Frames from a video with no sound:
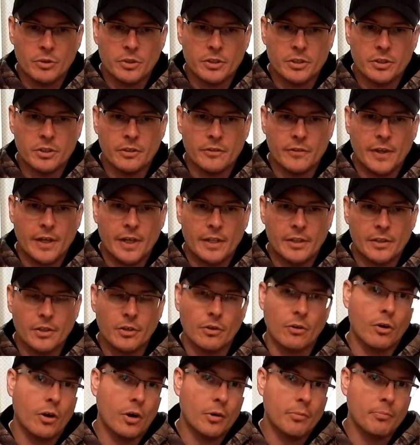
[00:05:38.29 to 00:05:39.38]
which is that
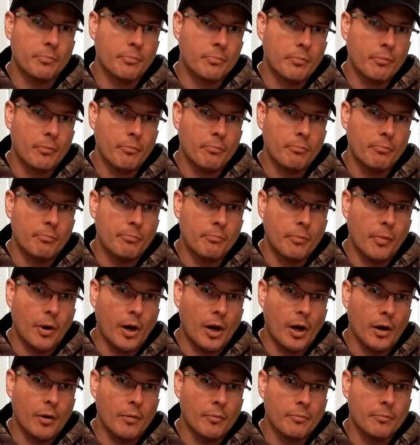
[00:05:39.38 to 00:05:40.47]

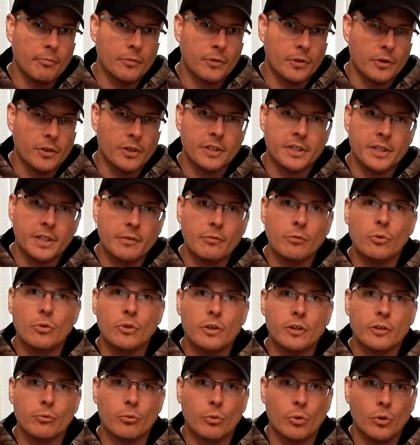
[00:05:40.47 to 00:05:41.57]
there is evil
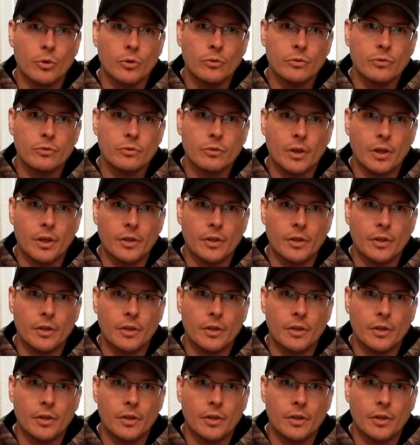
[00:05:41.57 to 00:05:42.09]
in this world,